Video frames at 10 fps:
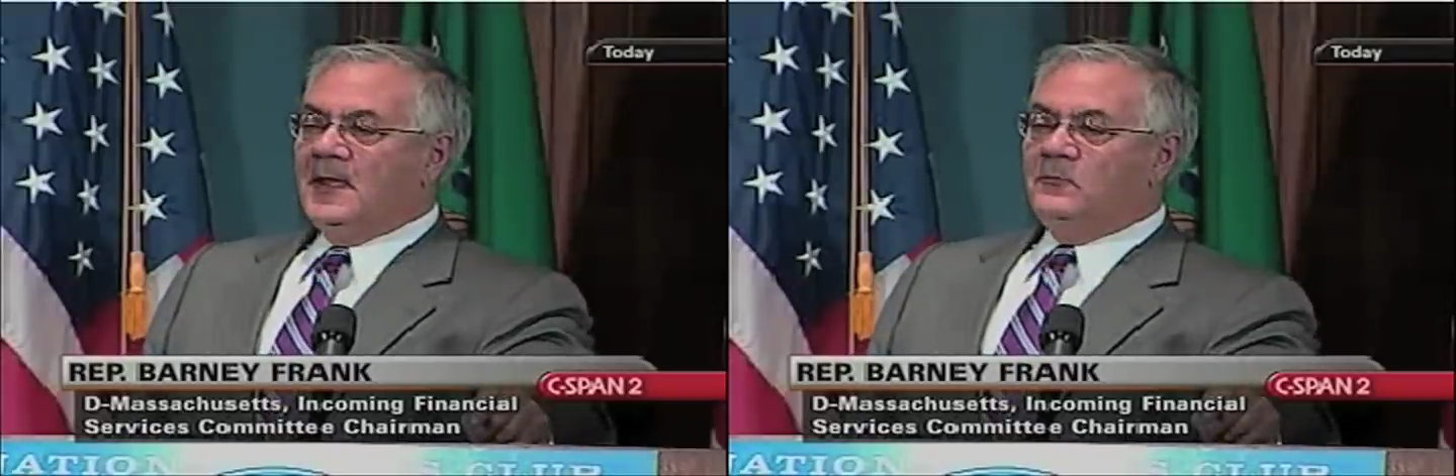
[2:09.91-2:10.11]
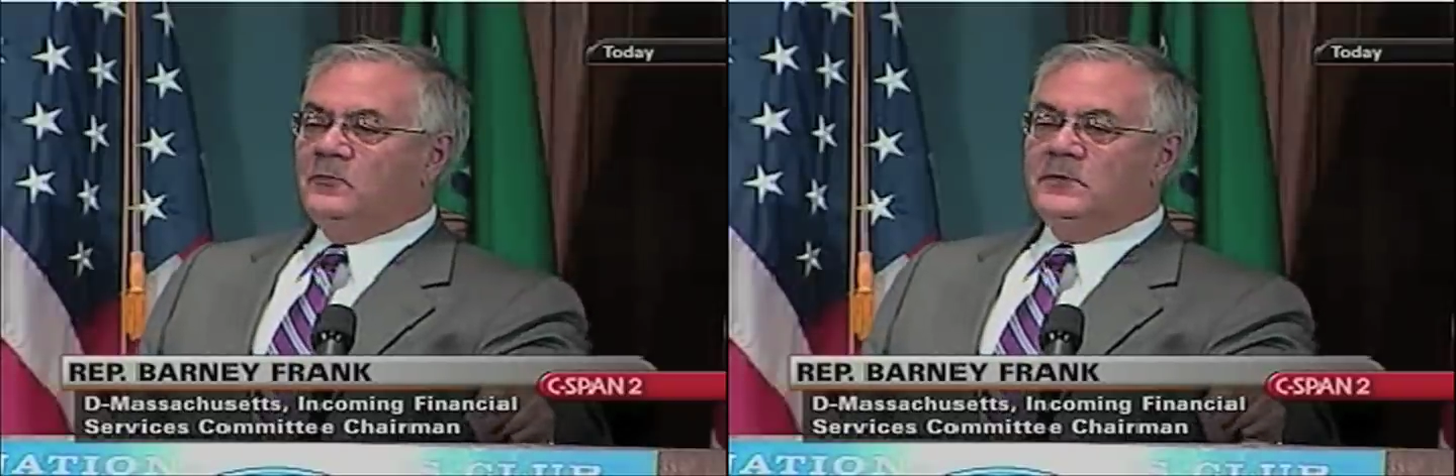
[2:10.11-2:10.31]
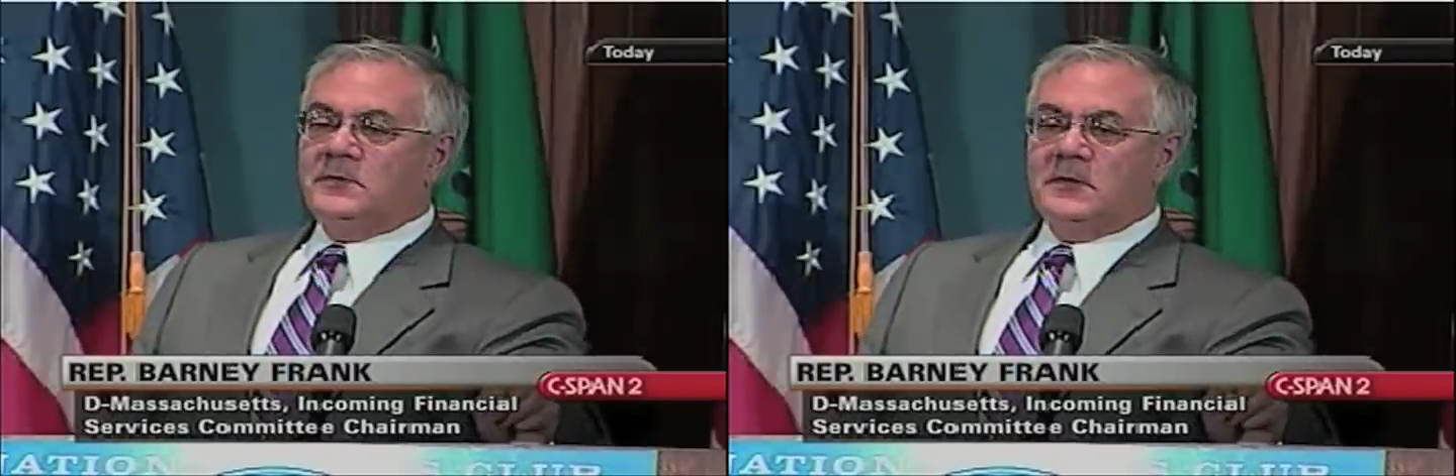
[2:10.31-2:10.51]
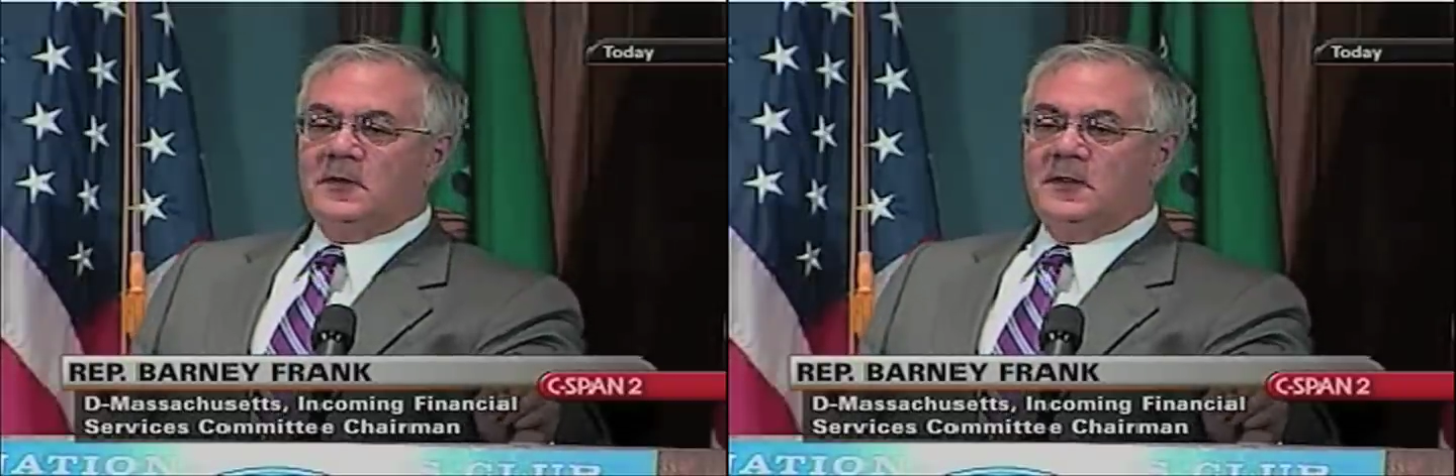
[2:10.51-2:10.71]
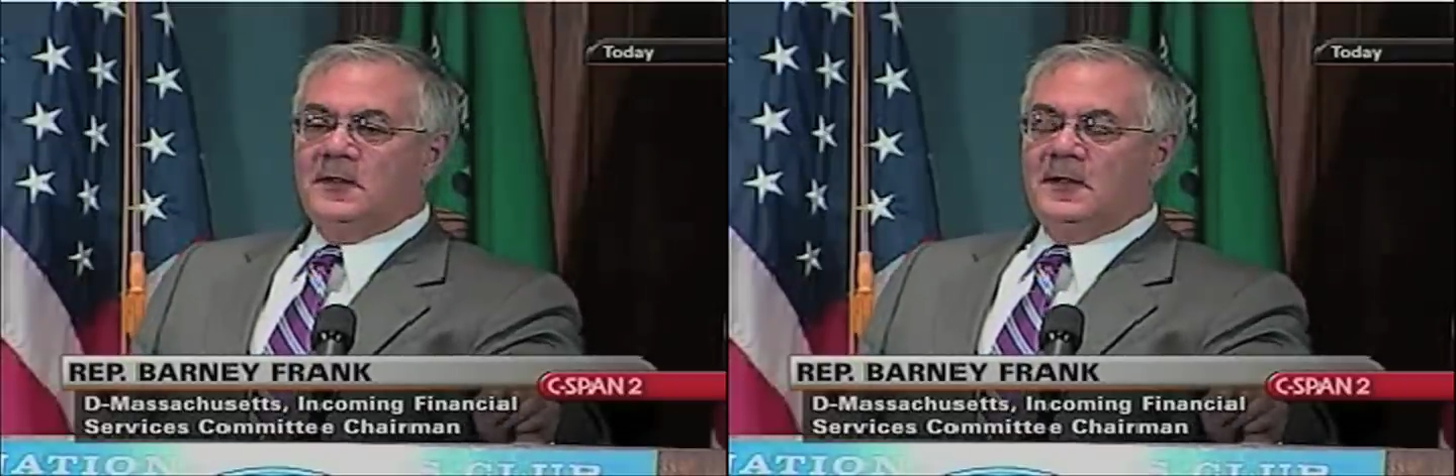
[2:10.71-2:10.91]
It was
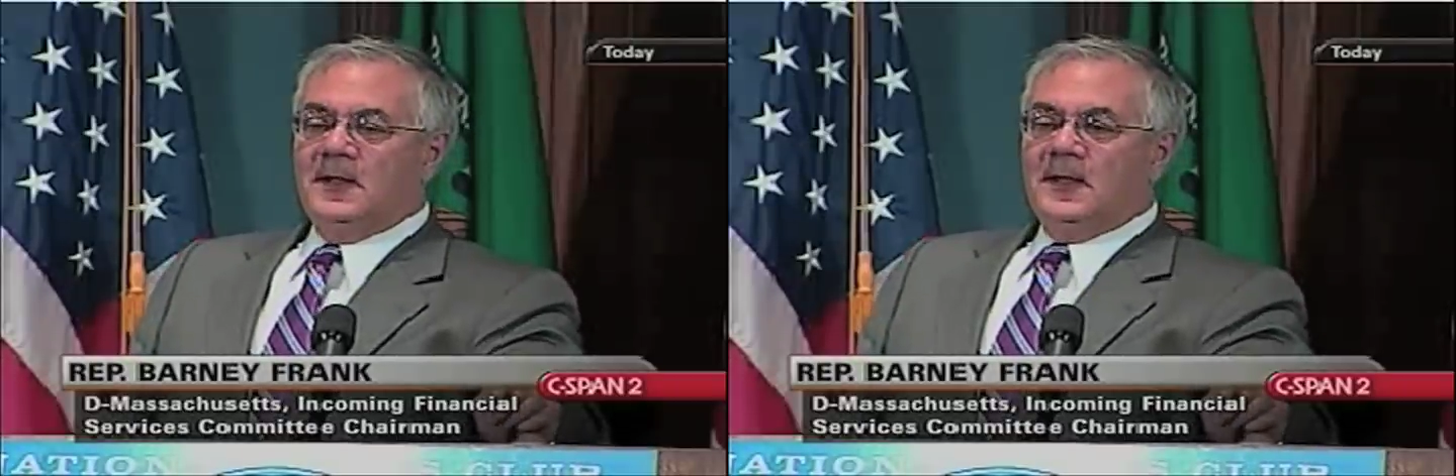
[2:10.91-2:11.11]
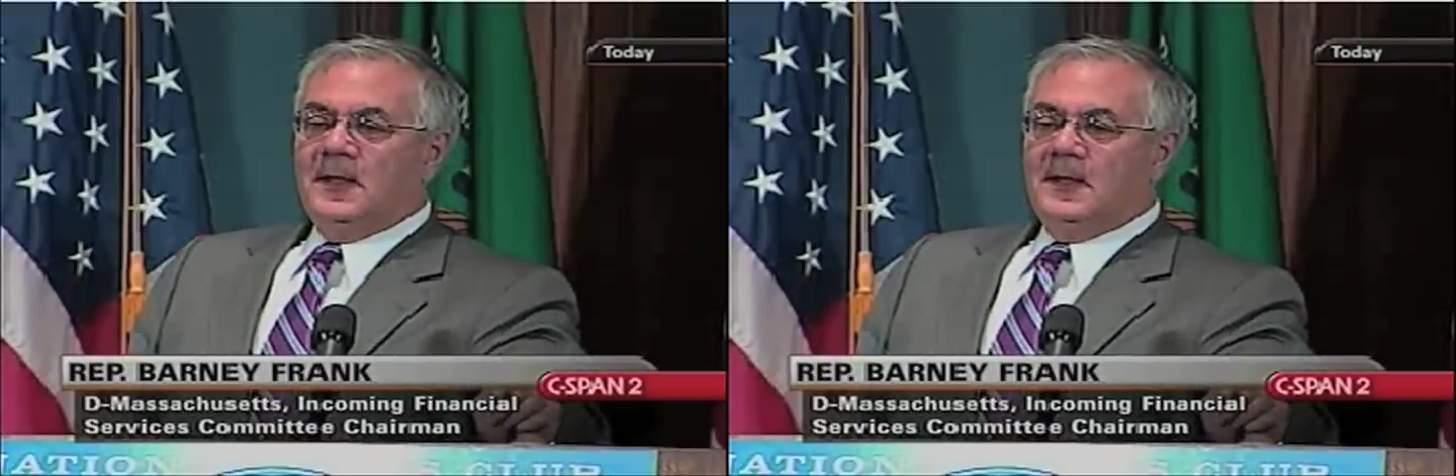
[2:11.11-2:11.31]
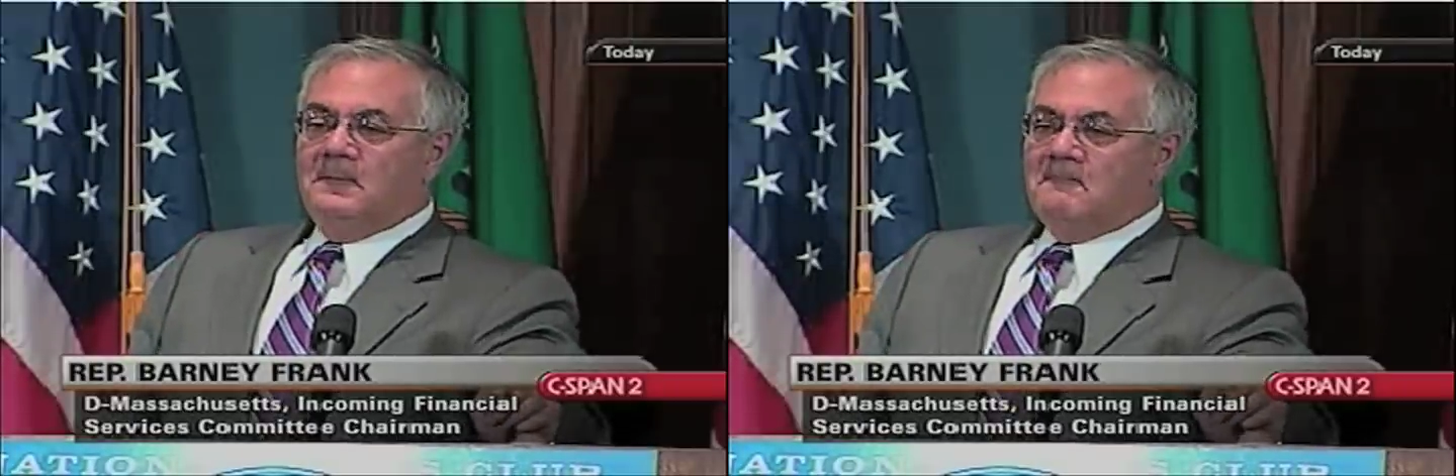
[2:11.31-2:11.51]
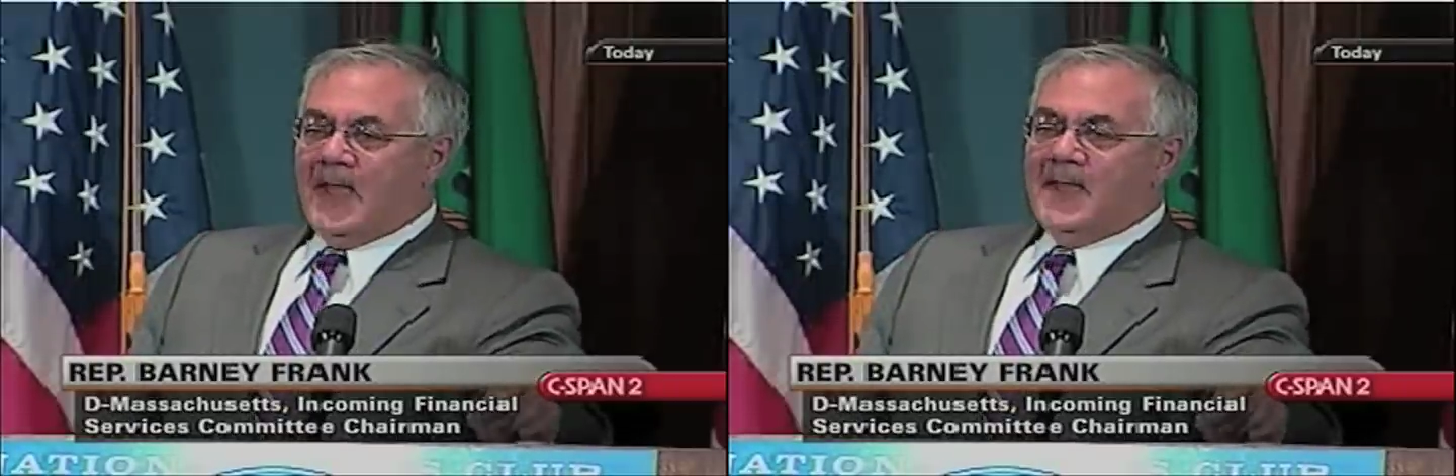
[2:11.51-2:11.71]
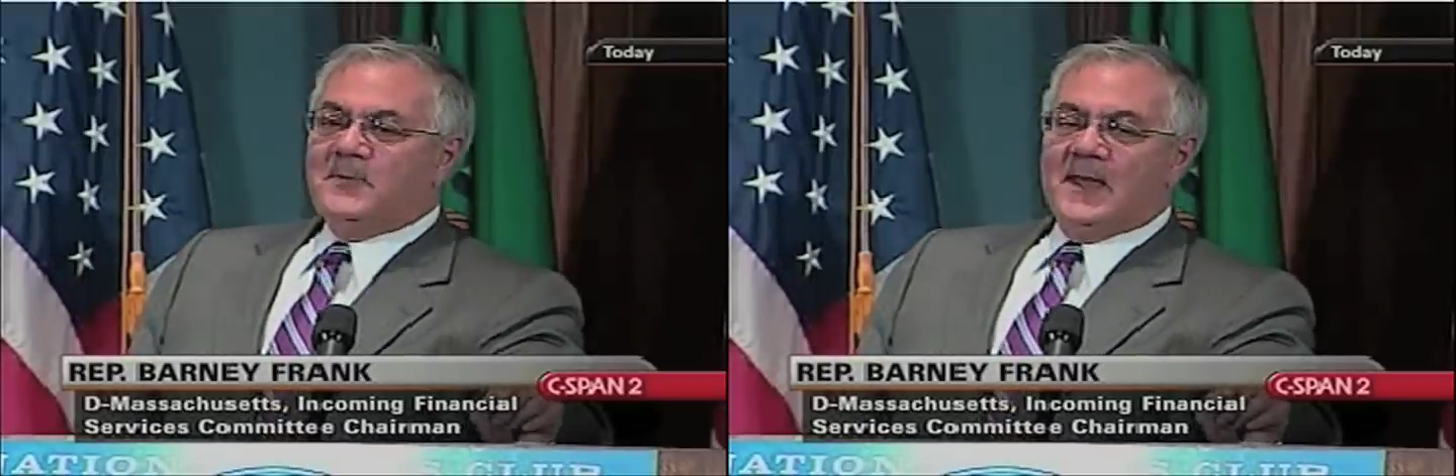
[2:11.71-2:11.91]

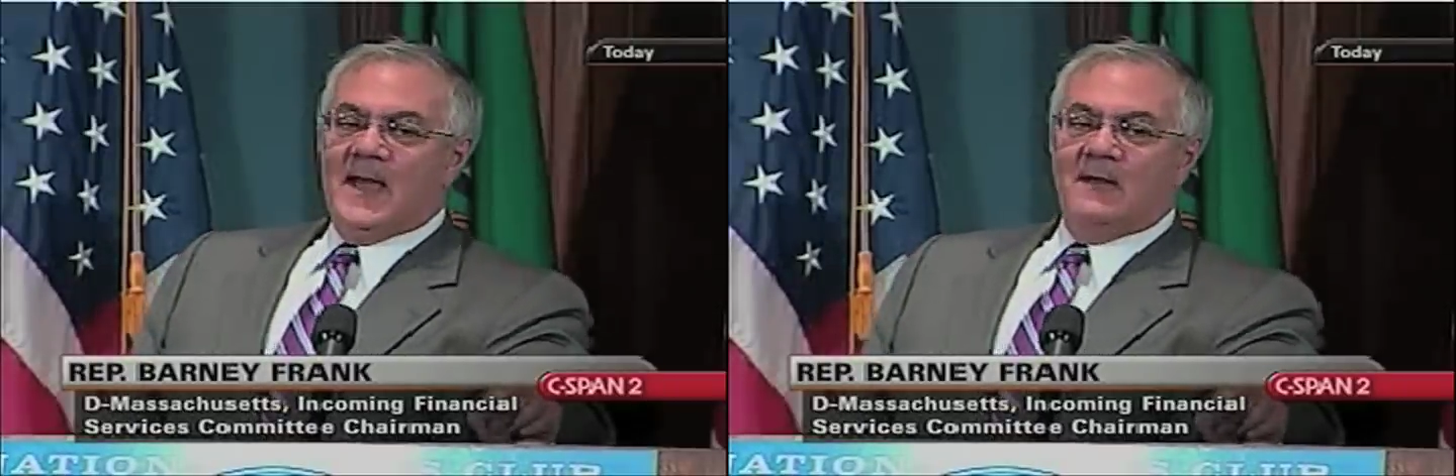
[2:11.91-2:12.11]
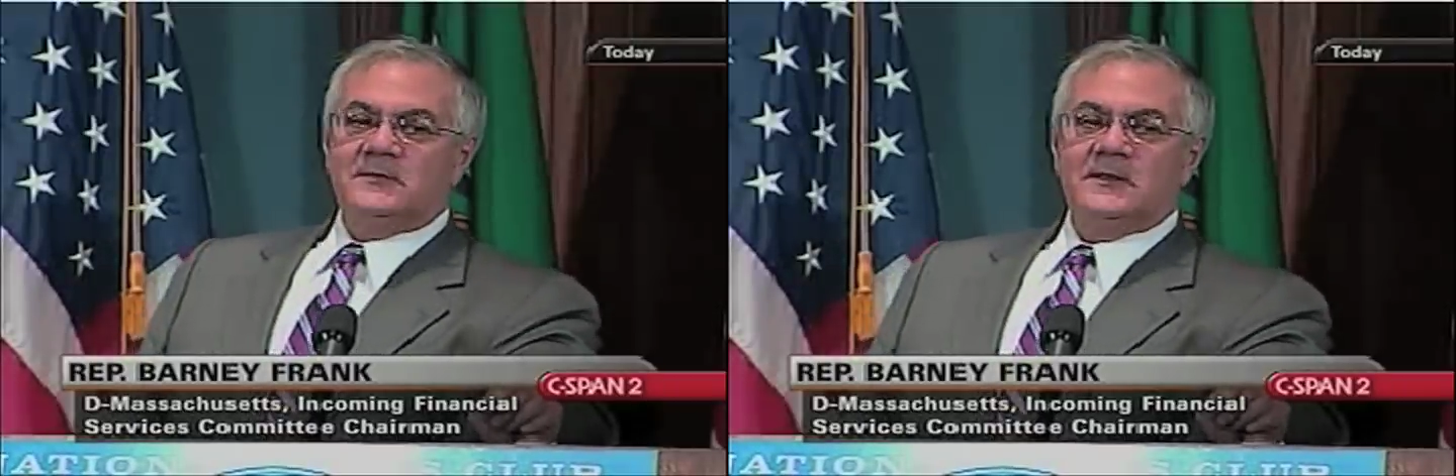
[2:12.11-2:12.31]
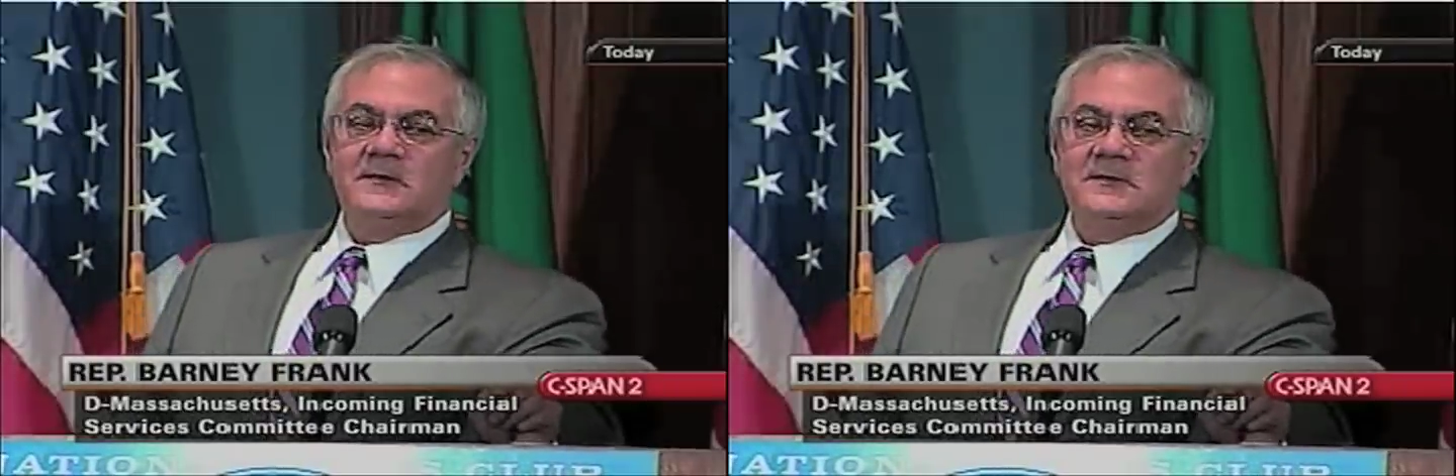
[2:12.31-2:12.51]
maybe housing